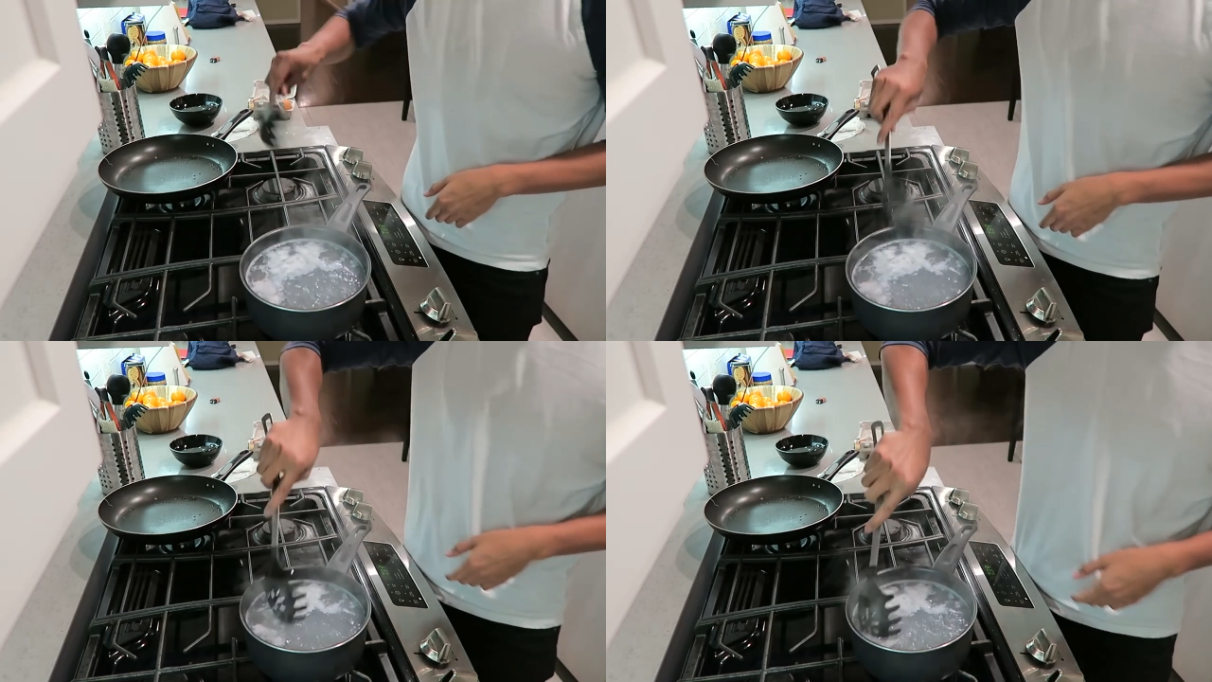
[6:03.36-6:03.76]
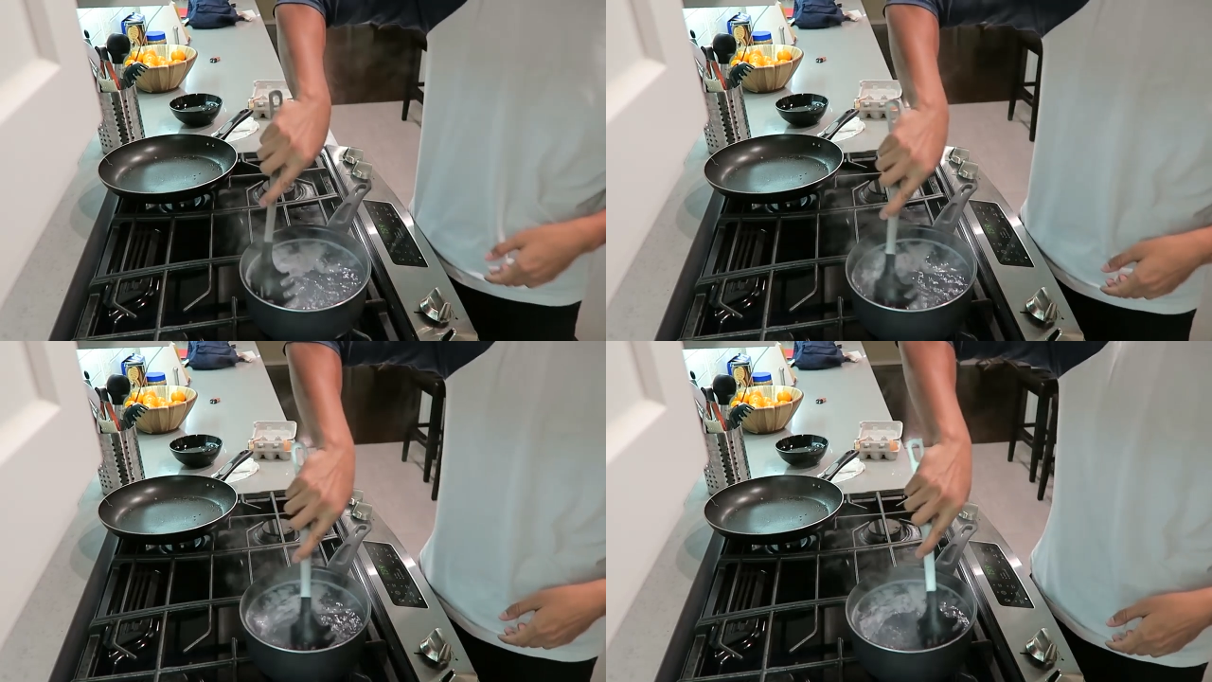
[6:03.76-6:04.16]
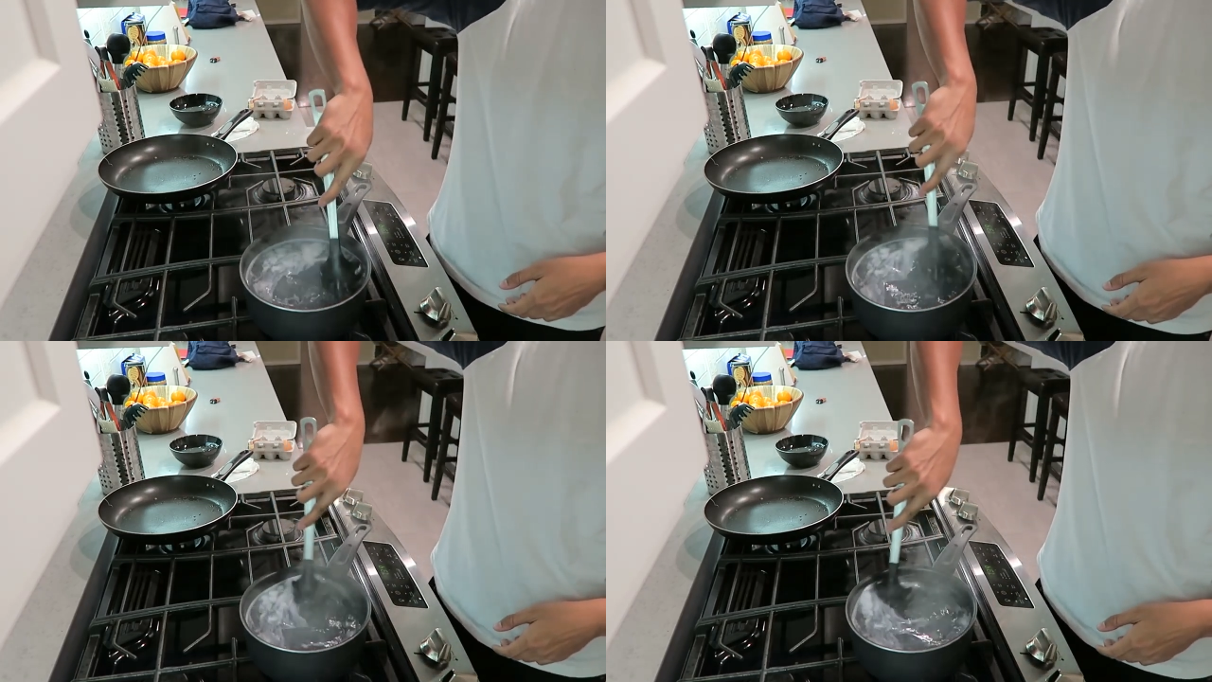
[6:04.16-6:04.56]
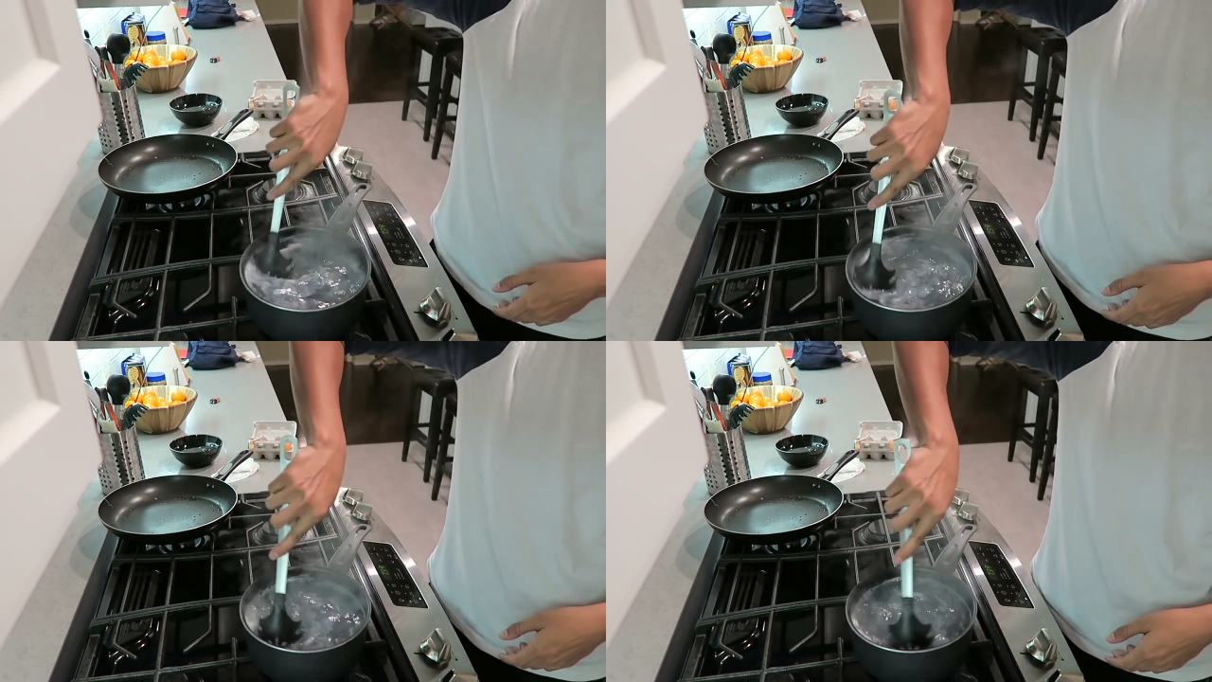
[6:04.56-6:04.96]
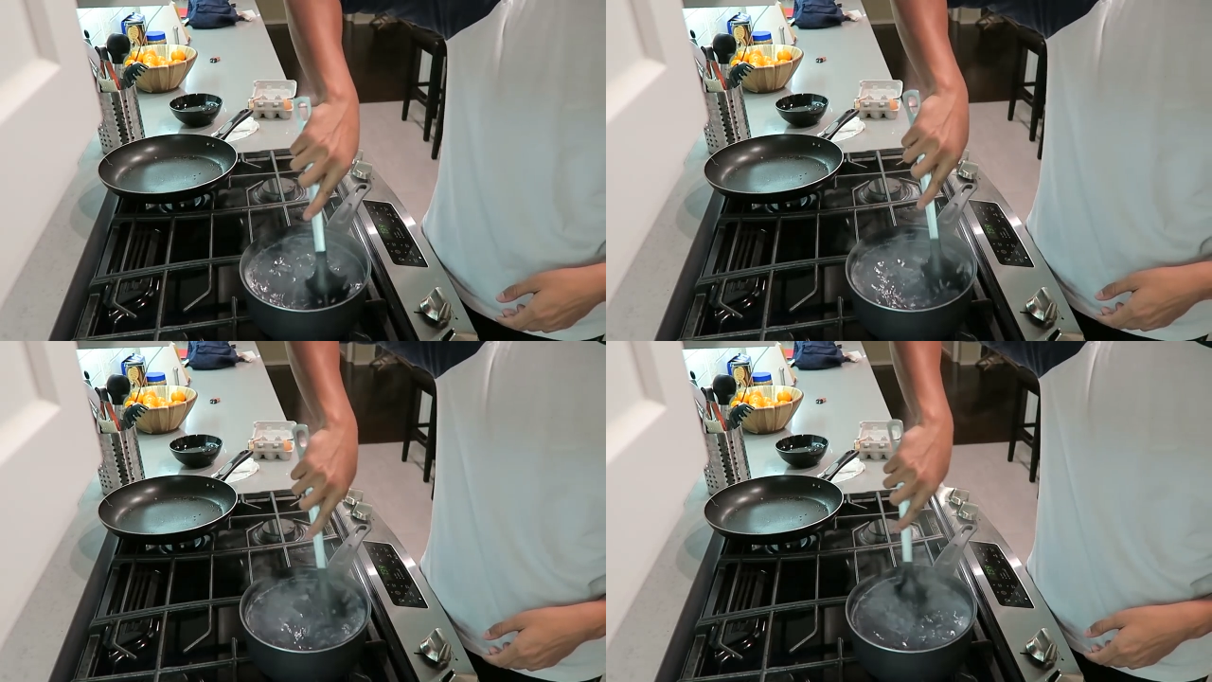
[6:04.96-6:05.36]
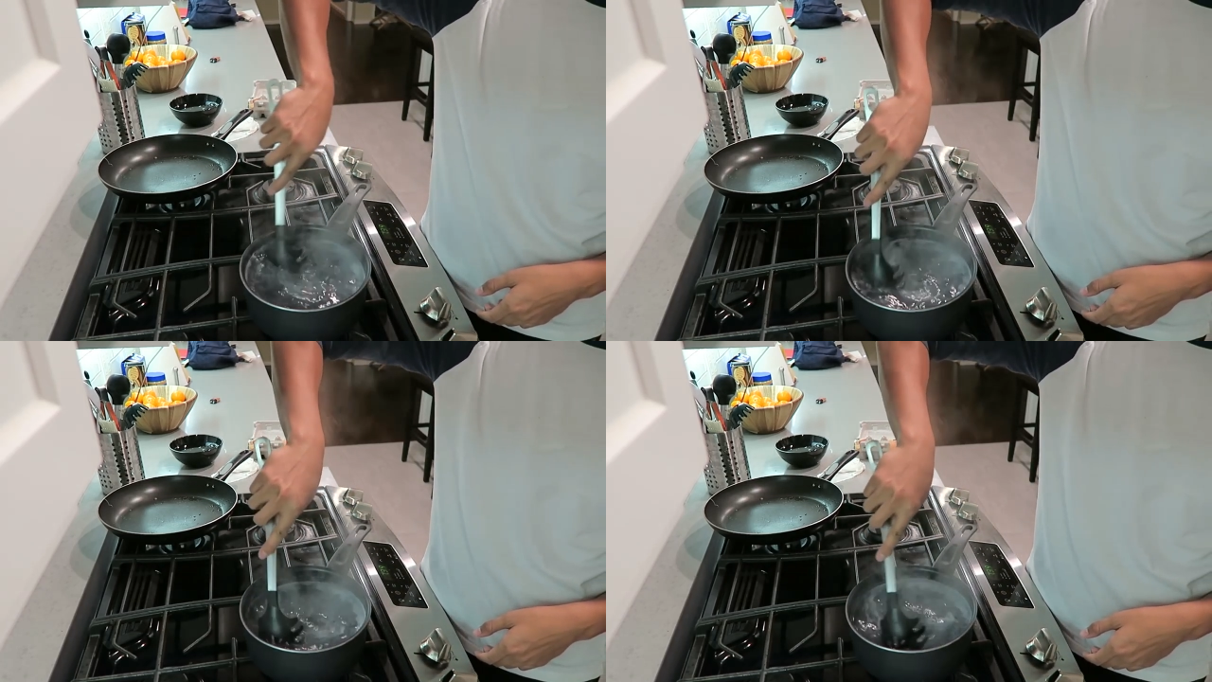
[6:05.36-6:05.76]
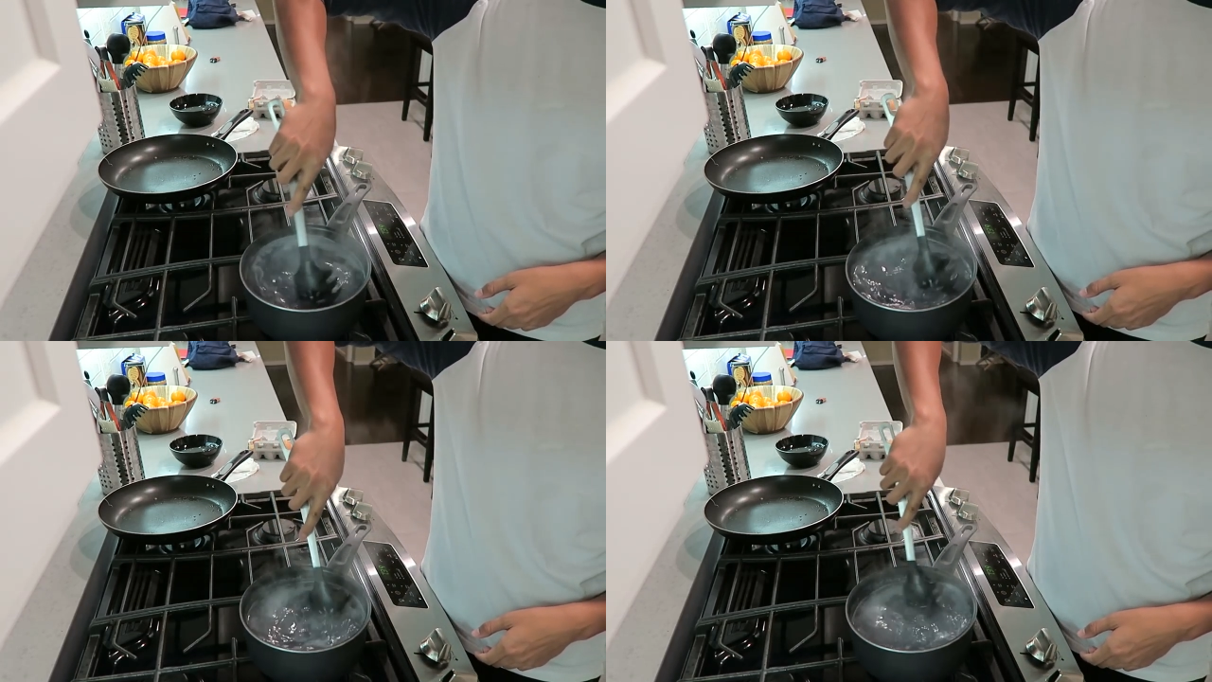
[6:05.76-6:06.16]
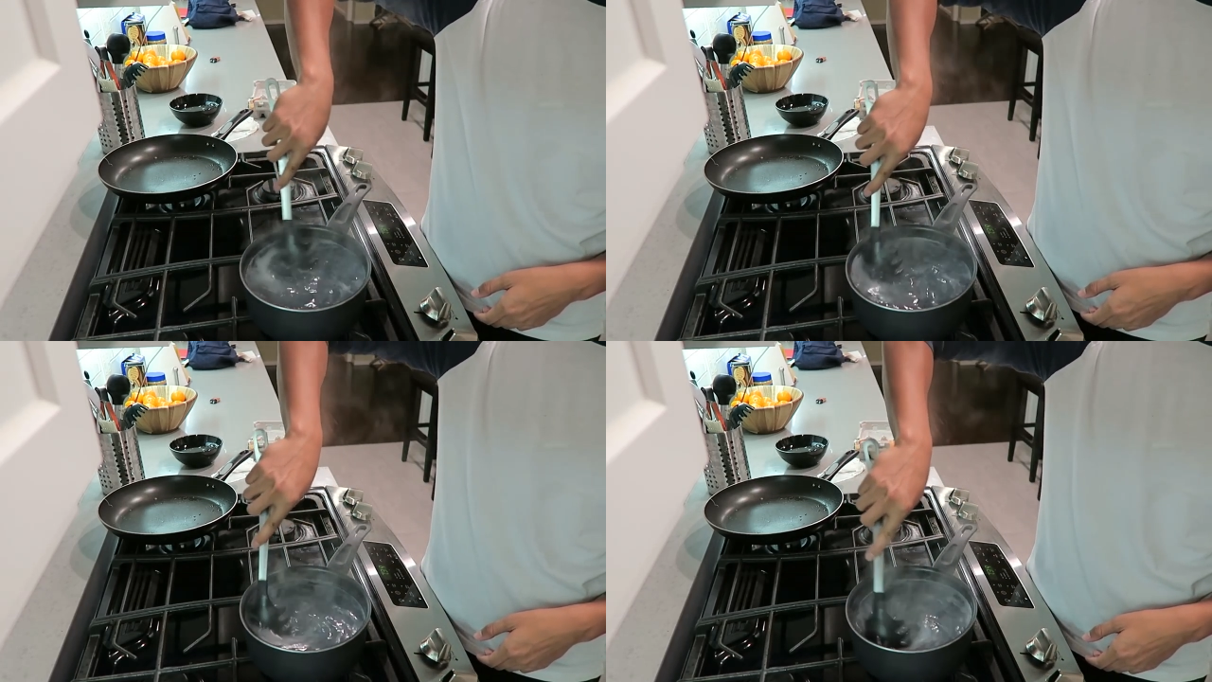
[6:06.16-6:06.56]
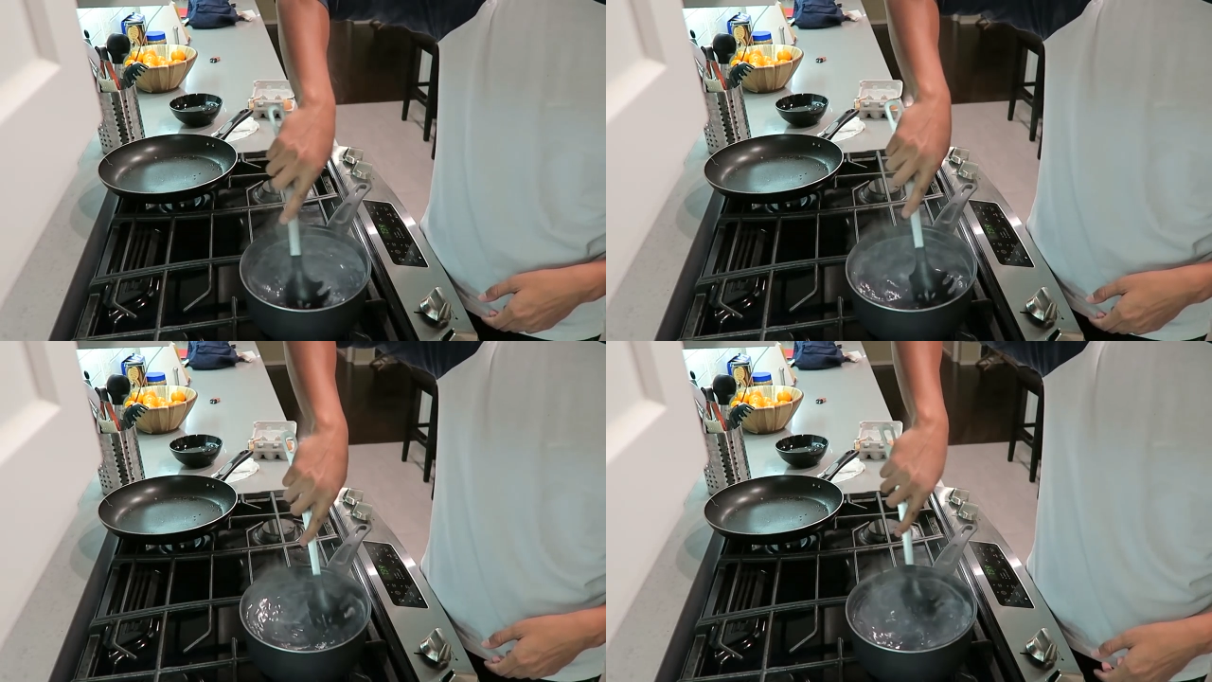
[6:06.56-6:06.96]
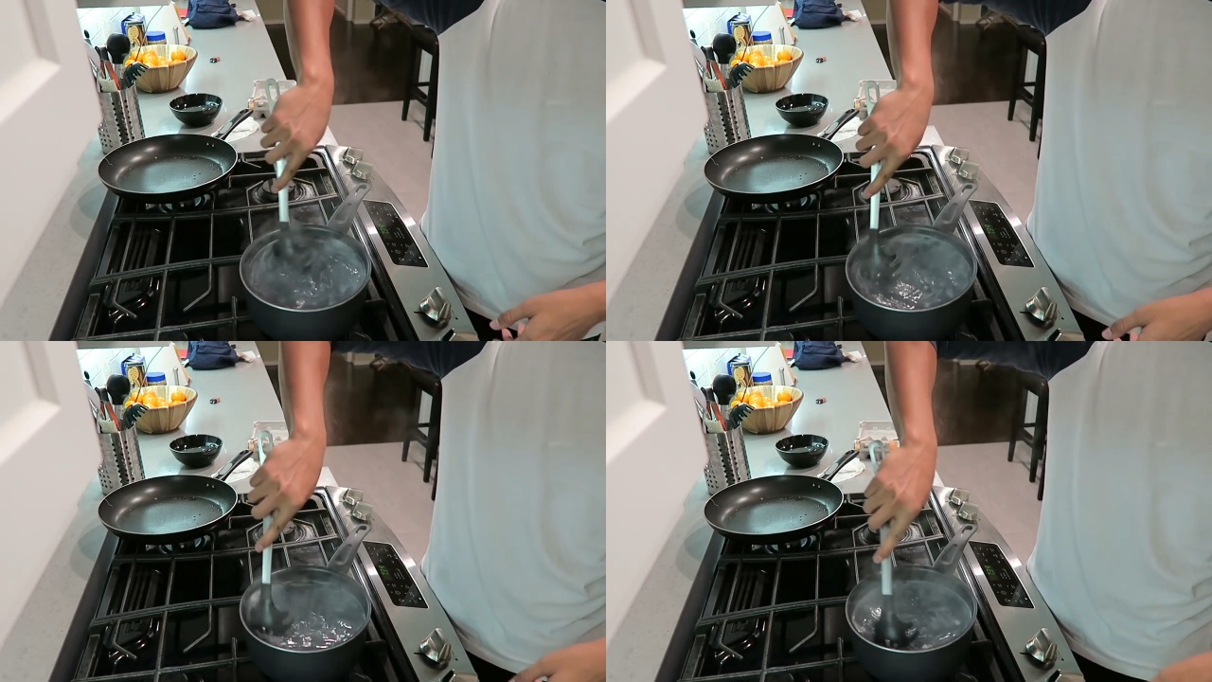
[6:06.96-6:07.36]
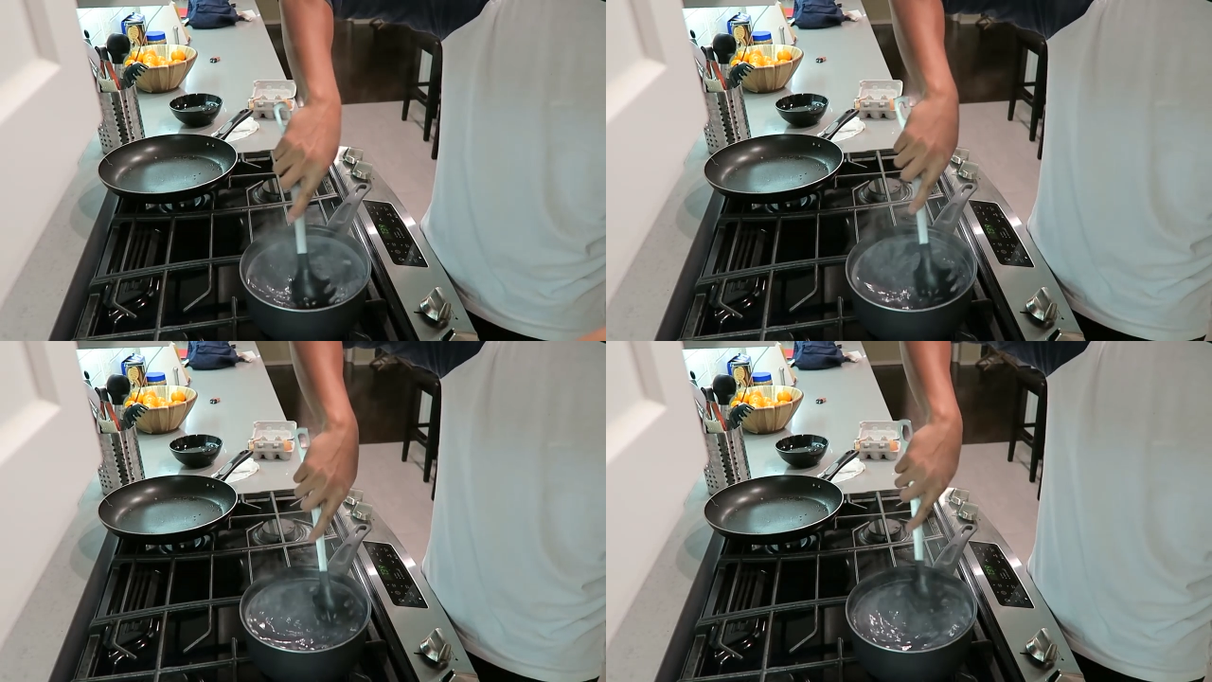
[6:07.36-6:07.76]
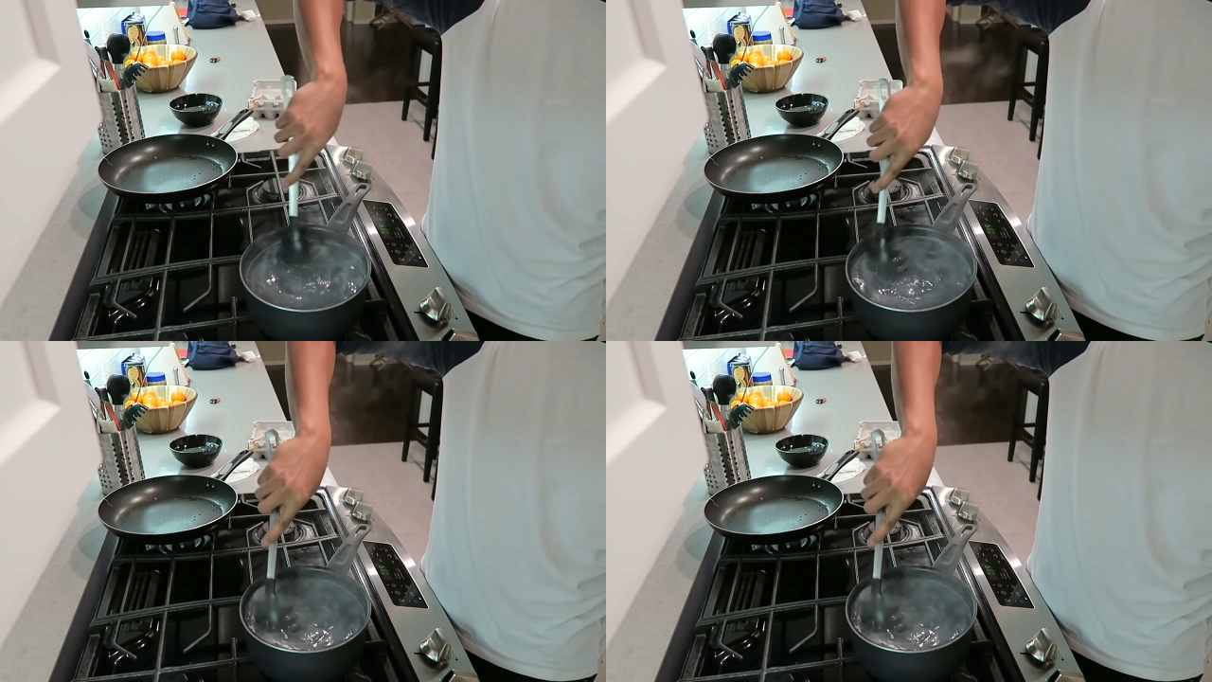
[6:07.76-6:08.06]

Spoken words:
[unreadable: no face in view]